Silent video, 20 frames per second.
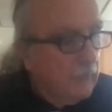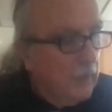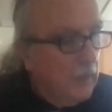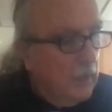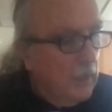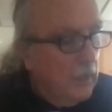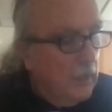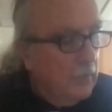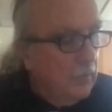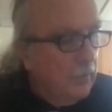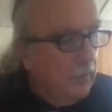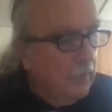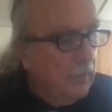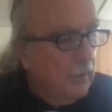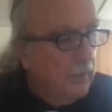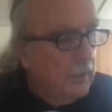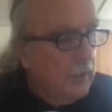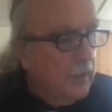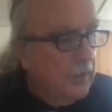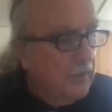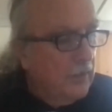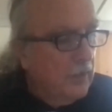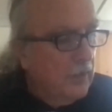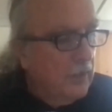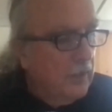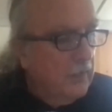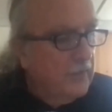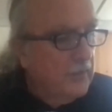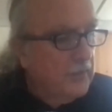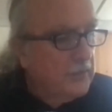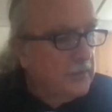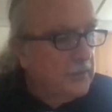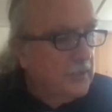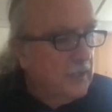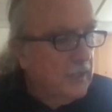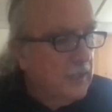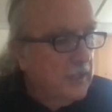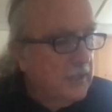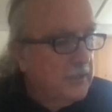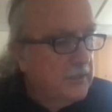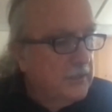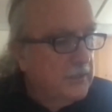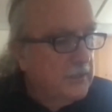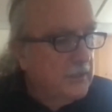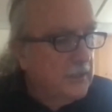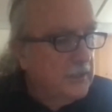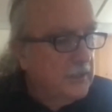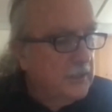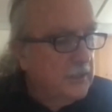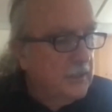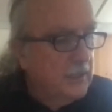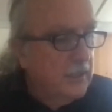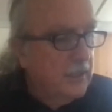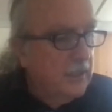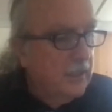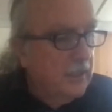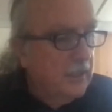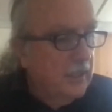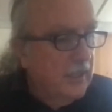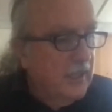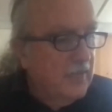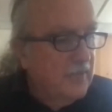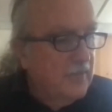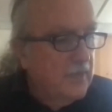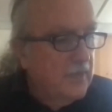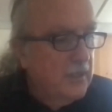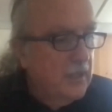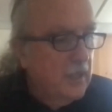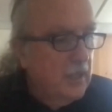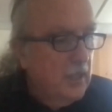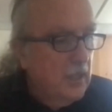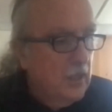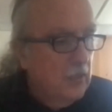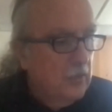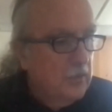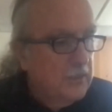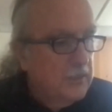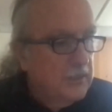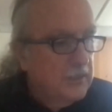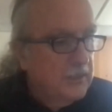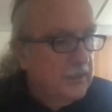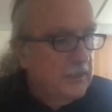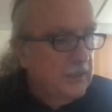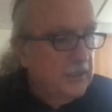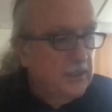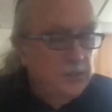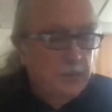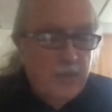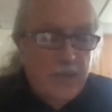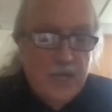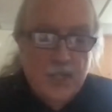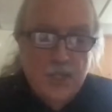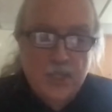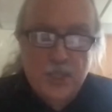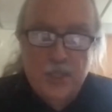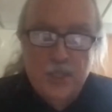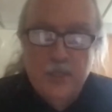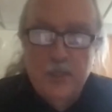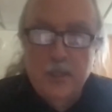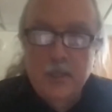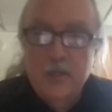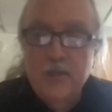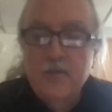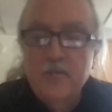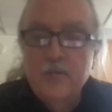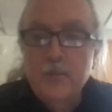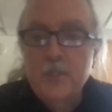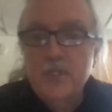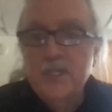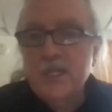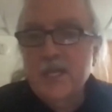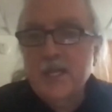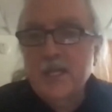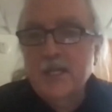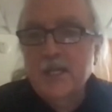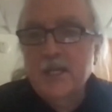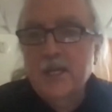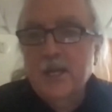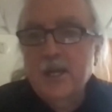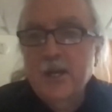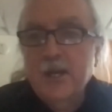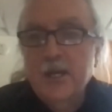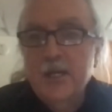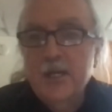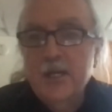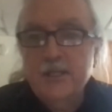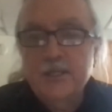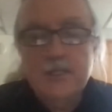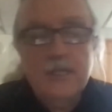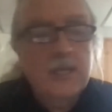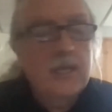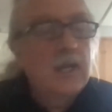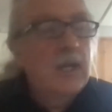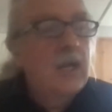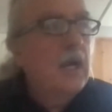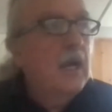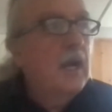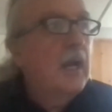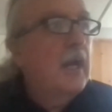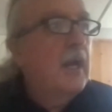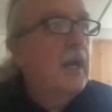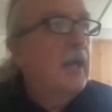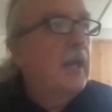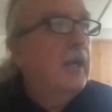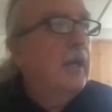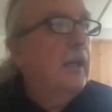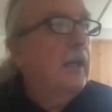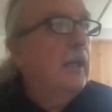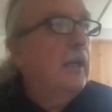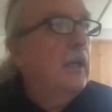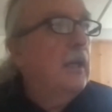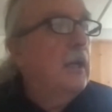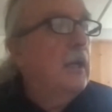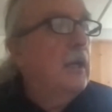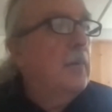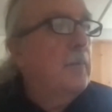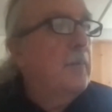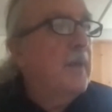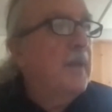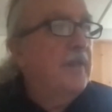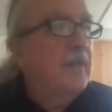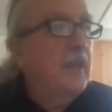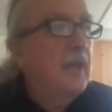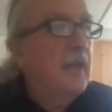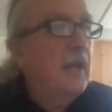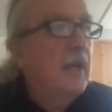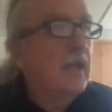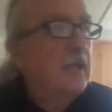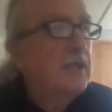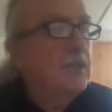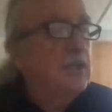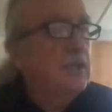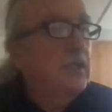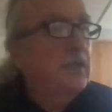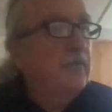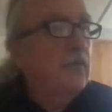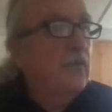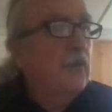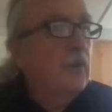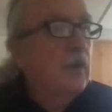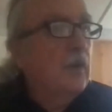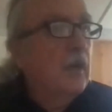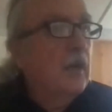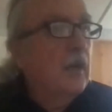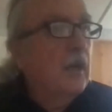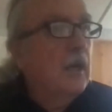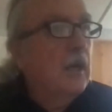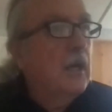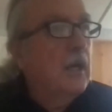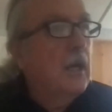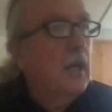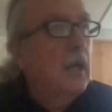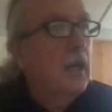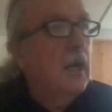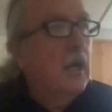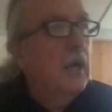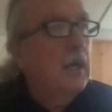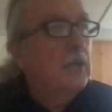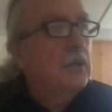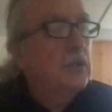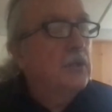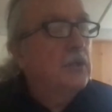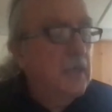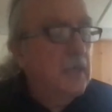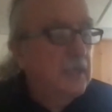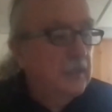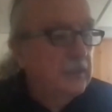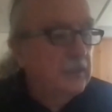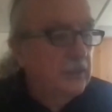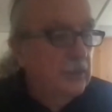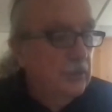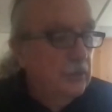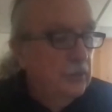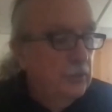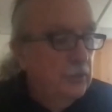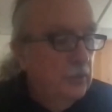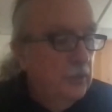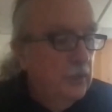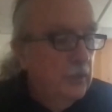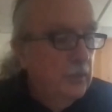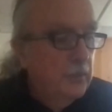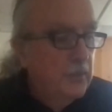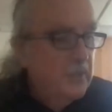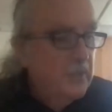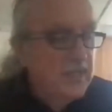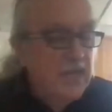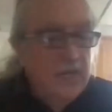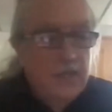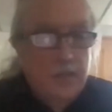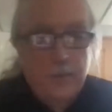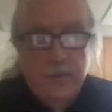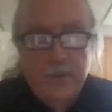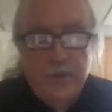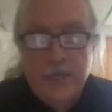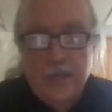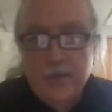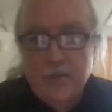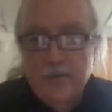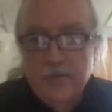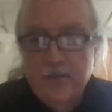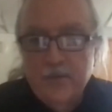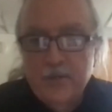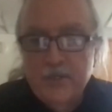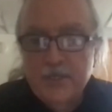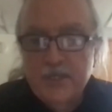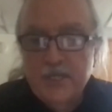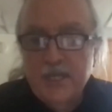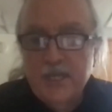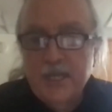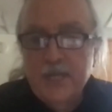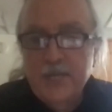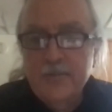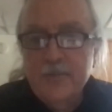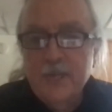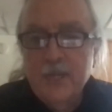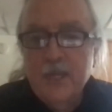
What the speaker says: Another of those targets is Aichi Target 11, which is the expansion of protected areas, a methodology for trying to protect biodiversity.